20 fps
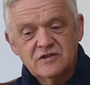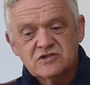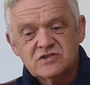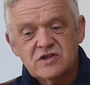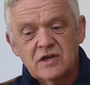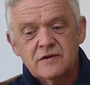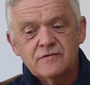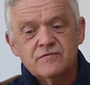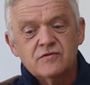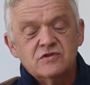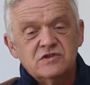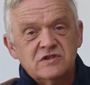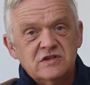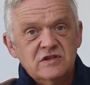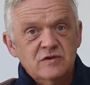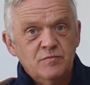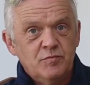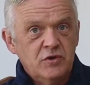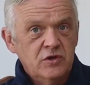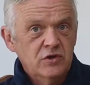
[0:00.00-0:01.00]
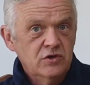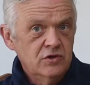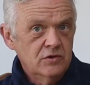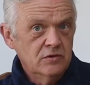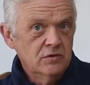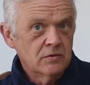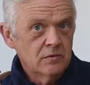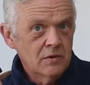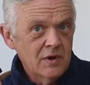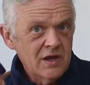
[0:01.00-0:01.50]
and instead of the
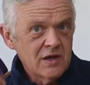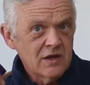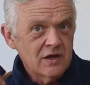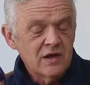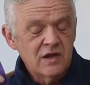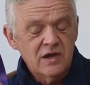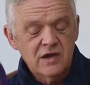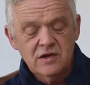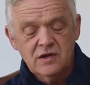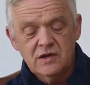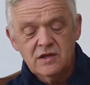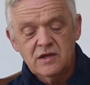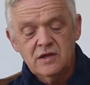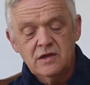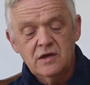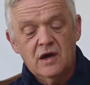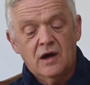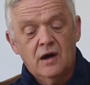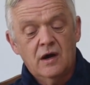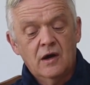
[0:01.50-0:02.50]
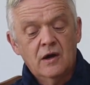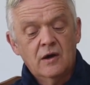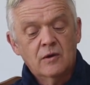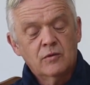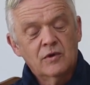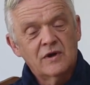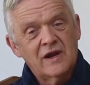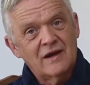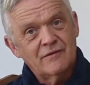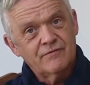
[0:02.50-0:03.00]
TPU ring in here,
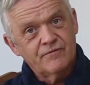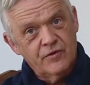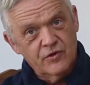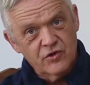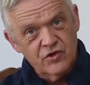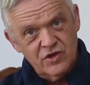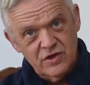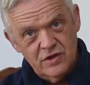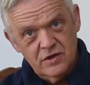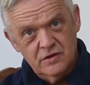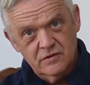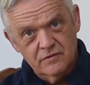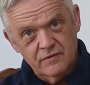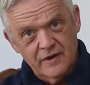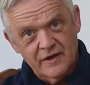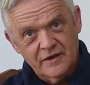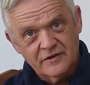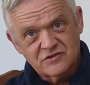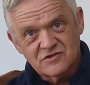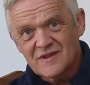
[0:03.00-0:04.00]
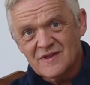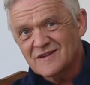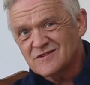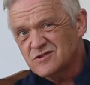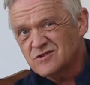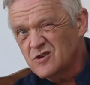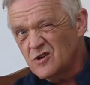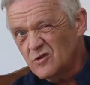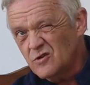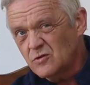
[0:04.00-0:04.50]
we'll have the gear rings. And
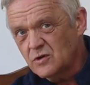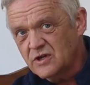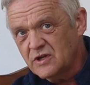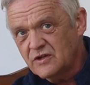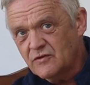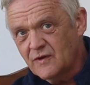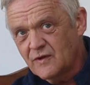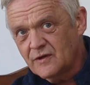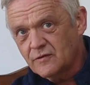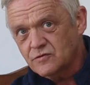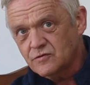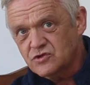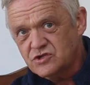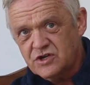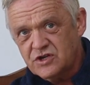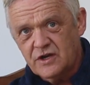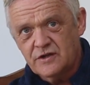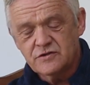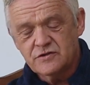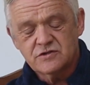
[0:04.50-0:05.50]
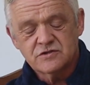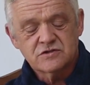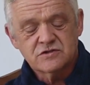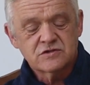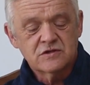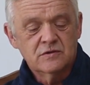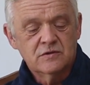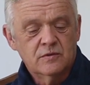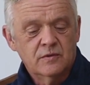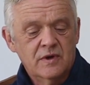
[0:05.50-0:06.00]
that's the only real
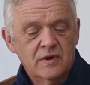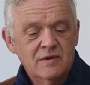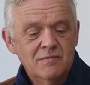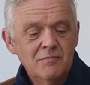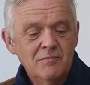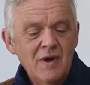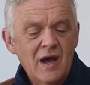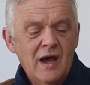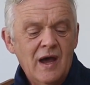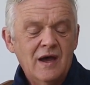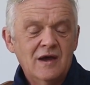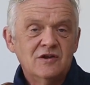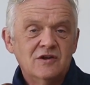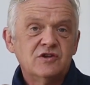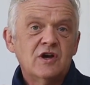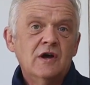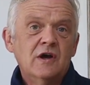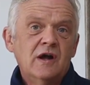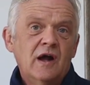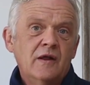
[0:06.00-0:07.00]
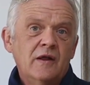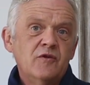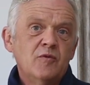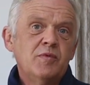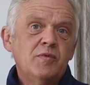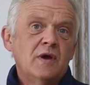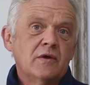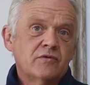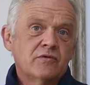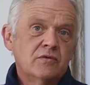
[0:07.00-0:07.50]
changes that we made, and
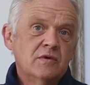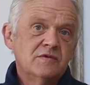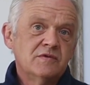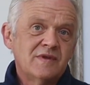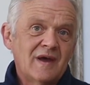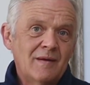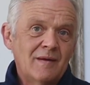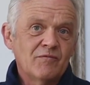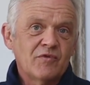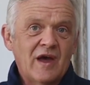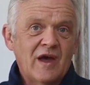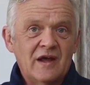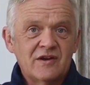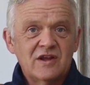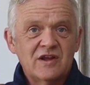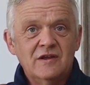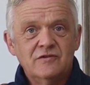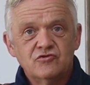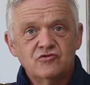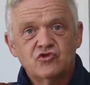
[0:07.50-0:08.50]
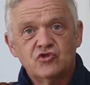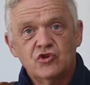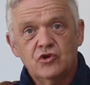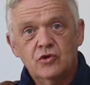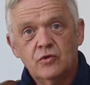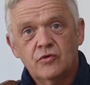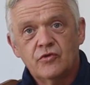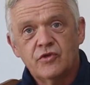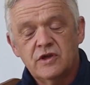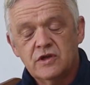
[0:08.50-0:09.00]
you'll be able to adapt that
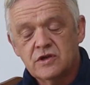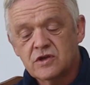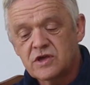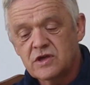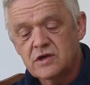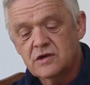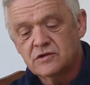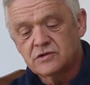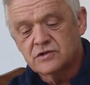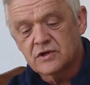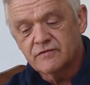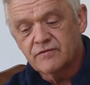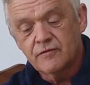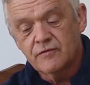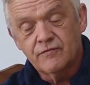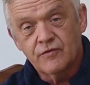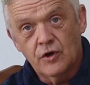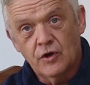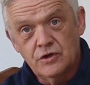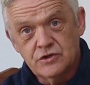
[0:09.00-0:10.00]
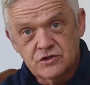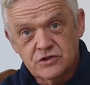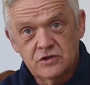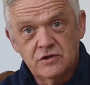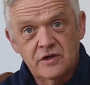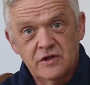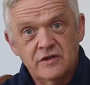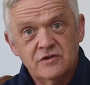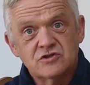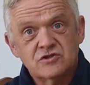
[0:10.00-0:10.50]
into the gear-driven
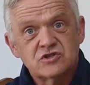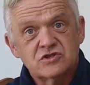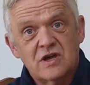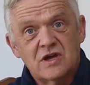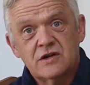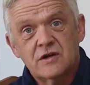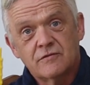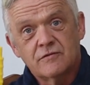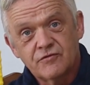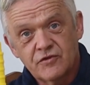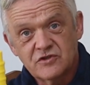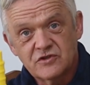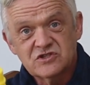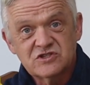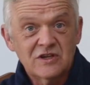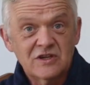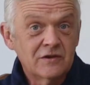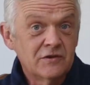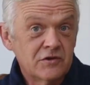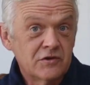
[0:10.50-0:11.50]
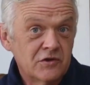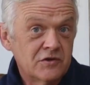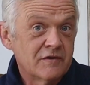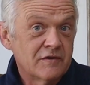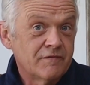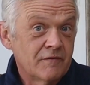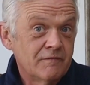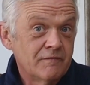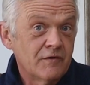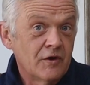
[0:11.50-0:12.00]
version instead of the
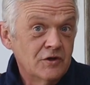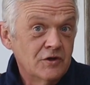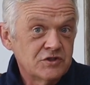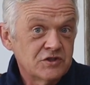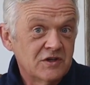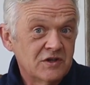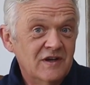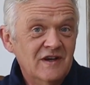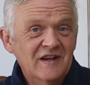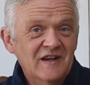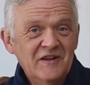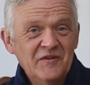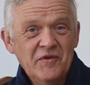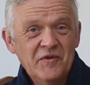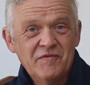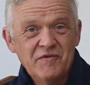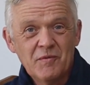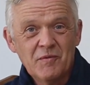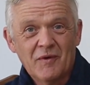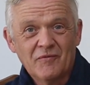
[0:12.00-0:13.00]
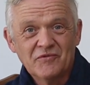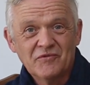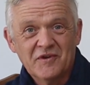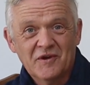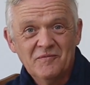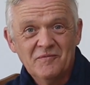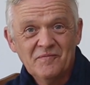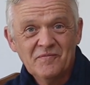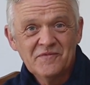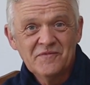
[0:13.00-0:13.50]
cylinder-driven version if you want
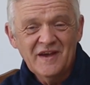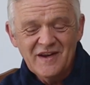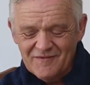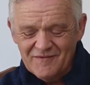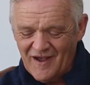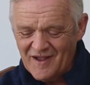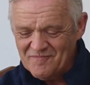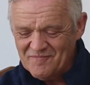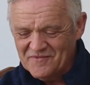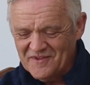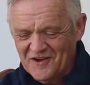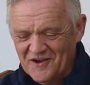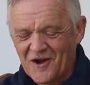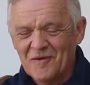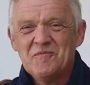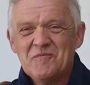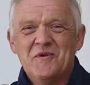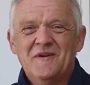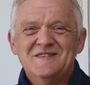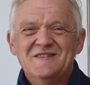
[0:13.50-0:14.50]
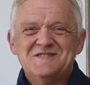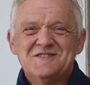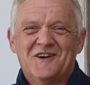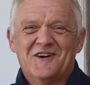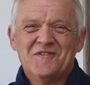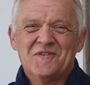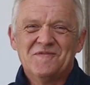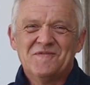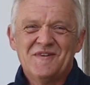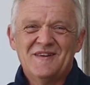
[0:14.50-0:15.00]
to. Anyway, I hope you
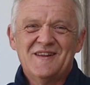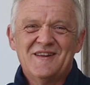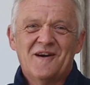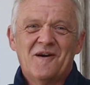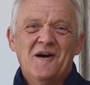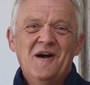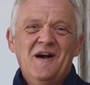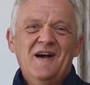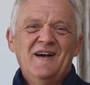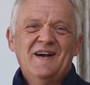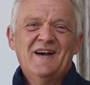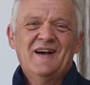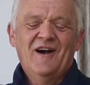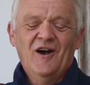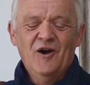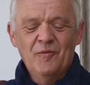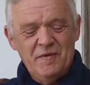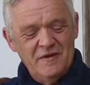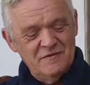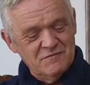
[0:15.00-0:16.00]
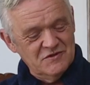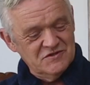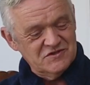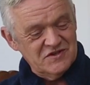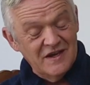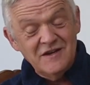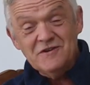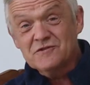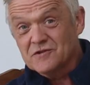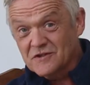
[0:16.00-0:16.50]
enjoyed the video. I hope it
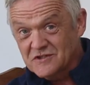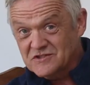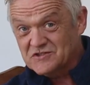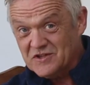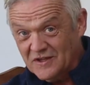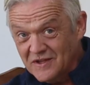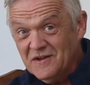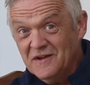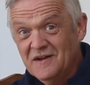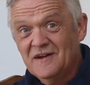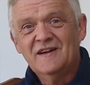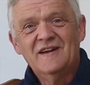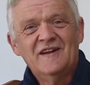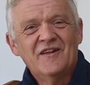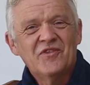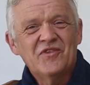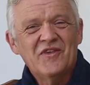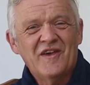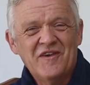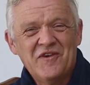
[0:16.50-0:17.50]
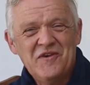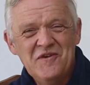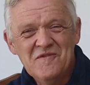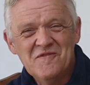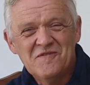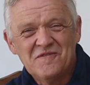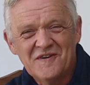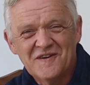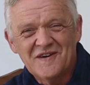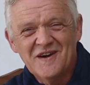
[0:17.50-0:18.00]
was interesting. Thank
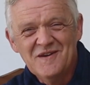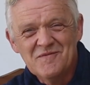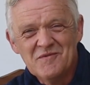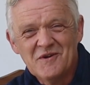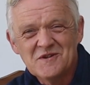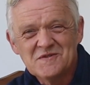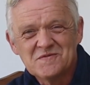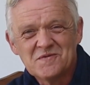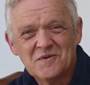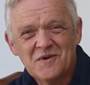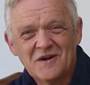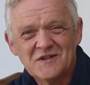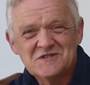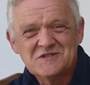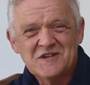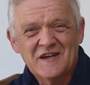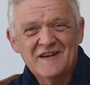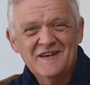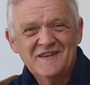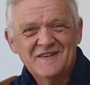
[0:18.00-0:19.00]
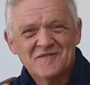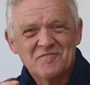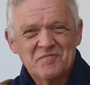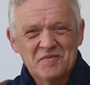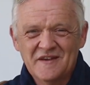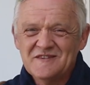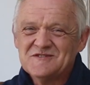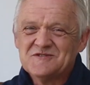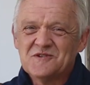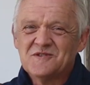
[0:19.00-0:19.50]
you very much for watching,
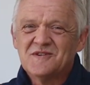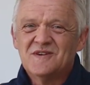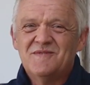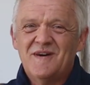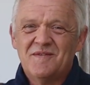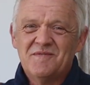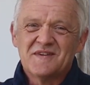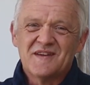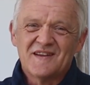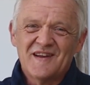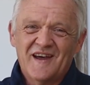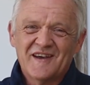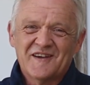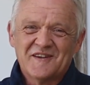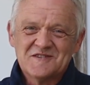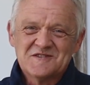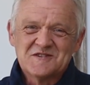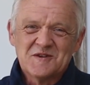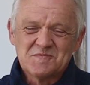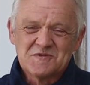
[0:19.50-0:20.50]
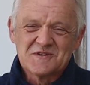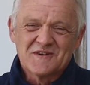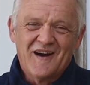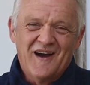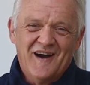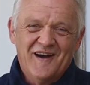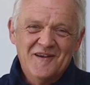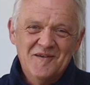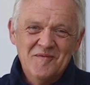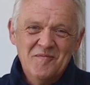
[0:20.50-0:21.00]
and please do remember to like and
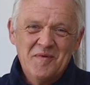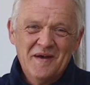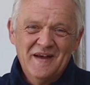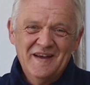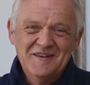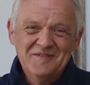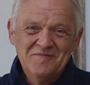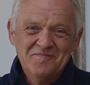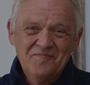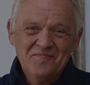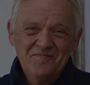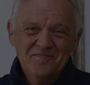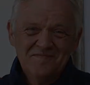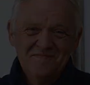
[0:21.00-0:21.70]
subscribe.